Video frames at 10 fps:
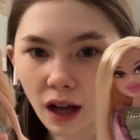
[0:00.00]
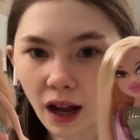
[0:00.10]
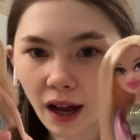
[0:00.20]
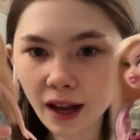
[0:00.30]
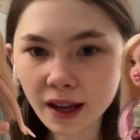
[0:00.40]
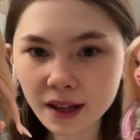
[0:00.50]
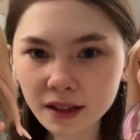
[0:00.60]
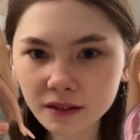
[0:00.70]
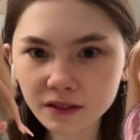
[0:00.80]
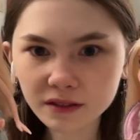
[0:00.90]

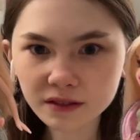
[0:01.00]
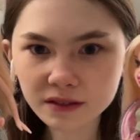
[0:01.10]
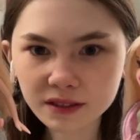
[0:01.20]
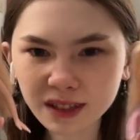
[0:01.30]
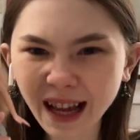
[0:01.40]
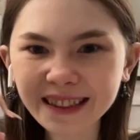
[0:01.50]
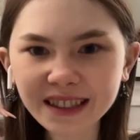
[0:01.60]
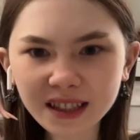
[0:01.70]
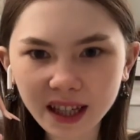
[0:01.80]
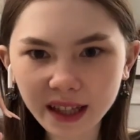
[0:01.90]
I
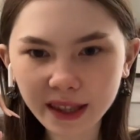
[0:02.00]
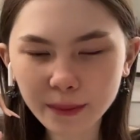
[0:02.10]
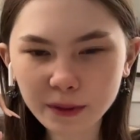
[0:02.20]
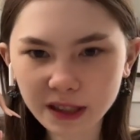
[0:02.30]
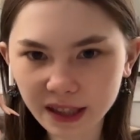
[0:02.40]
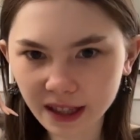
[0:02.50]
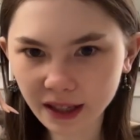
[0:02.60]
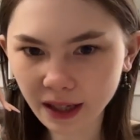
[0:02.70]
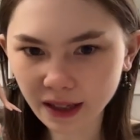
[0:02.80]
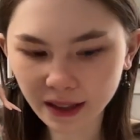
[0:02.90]
didn't like them as a
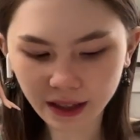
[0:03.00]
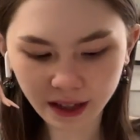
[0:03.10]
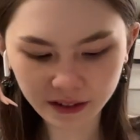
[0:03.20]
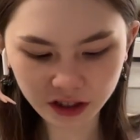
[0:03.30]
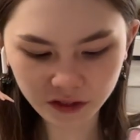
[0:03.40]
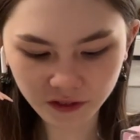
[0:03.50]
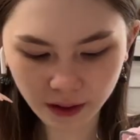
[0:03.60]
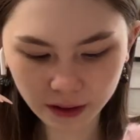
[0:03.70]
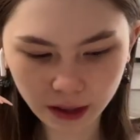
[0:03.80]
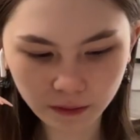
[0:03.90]
kid, and then I just
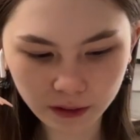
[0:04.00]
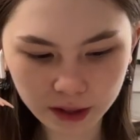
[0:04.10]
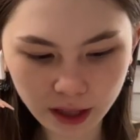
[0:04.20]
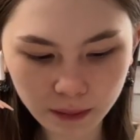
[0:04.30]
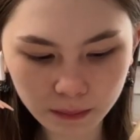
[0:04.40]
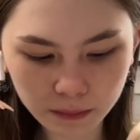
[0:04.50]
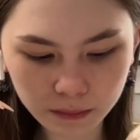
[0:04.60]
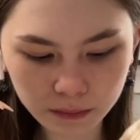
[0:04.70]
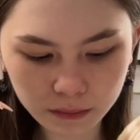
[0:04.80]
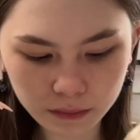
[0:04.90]
fell in love with them,
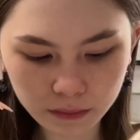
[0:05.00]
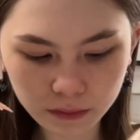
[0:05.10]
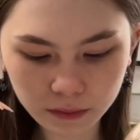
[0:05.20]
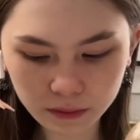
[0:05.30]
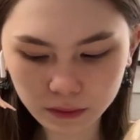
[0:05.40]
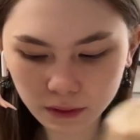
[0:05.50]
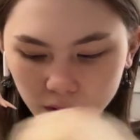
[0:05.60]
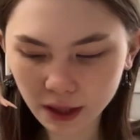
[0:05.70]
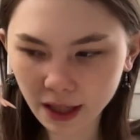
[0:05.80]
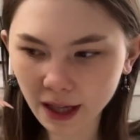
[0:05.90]

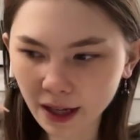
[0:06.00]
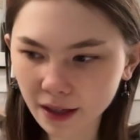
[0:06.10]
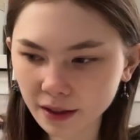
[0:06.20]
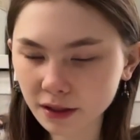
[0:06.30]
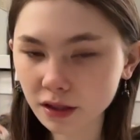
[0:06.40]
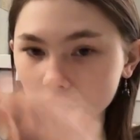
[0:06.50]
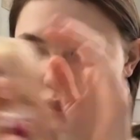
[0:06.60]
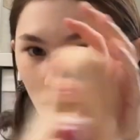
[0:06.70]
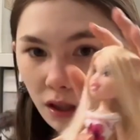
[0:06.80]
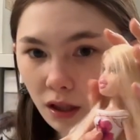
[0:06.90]
and
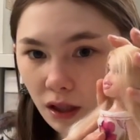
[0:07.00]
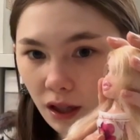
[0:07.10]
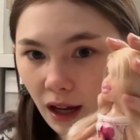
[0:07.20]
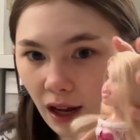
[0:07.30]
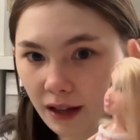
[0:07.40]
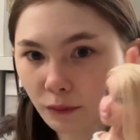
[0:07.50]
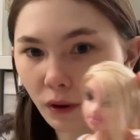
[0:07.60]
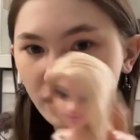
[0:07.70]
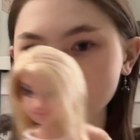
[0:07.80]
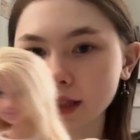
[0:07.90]
I
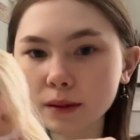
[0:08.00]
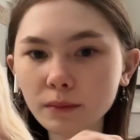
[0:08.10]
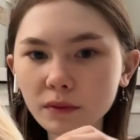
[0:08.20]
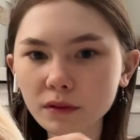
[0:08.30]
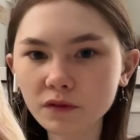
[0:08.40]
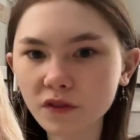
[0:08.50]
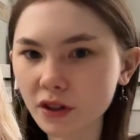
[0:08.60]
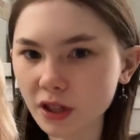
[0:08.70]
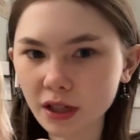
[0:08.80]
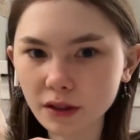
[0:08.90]
wanted them for
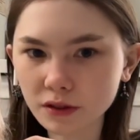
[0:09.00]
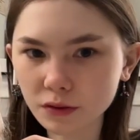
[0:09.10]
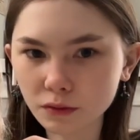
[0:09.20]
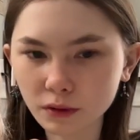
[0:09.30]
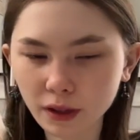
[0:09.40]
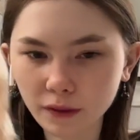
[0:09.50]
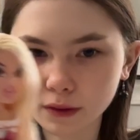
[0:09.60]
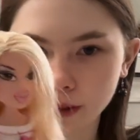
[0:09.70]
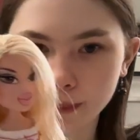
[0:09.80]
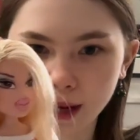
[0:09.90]
years really
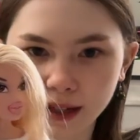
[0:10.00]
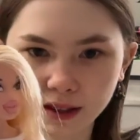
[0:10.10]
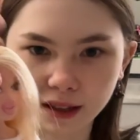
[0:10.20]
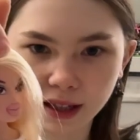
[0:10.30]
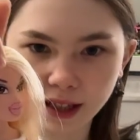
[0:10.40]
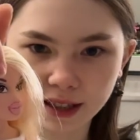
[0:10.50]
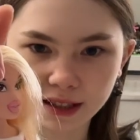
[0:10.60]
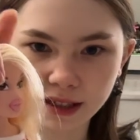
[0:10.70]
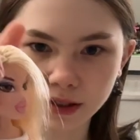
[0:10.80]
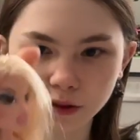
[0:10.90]
badly. I need
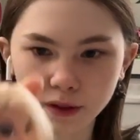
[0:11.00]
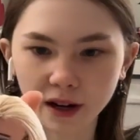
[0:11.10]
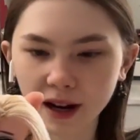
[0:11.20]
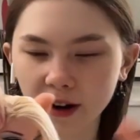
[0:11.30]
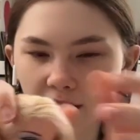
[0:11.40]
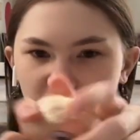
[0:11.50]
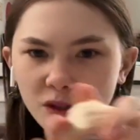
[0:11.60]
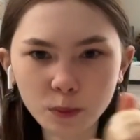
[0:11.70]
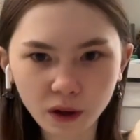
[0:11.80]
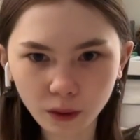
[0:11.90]
to do their hair. I
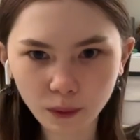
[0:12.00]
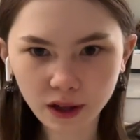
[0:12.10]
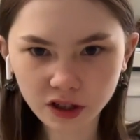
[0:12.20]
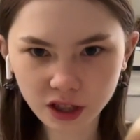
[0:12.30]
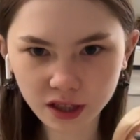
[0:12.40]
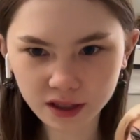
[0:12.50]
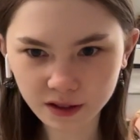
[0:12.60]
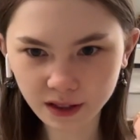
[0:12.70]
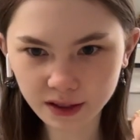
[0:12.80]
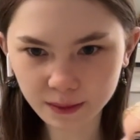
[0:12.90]
just boil washed it,
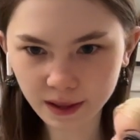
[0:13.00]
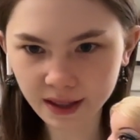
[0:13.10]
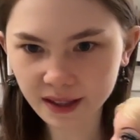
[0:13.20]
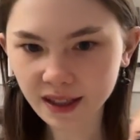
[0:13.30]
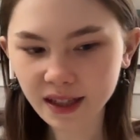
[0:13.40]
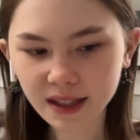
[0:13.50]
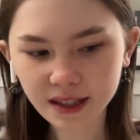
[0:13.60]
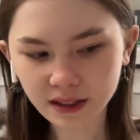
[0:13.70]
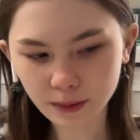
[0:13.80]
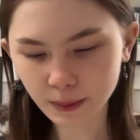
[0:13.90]
so that's why
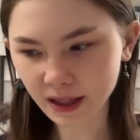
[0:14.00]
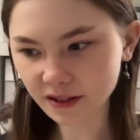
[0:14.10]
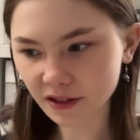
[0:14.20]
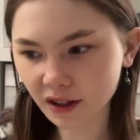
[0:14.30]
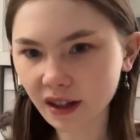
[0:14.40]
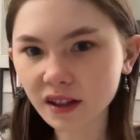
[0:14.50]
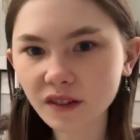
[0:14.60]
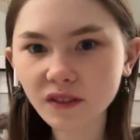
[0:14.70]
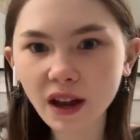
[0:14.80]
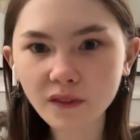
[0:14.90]
their bangs are kind
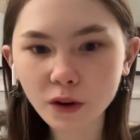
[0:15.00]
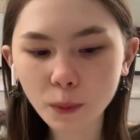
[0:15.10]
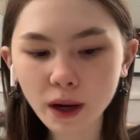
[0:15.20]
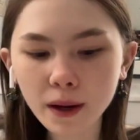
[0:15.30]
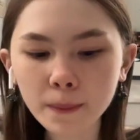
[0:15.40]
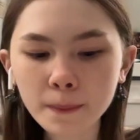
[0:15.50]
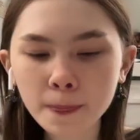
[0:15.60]
of everywhere.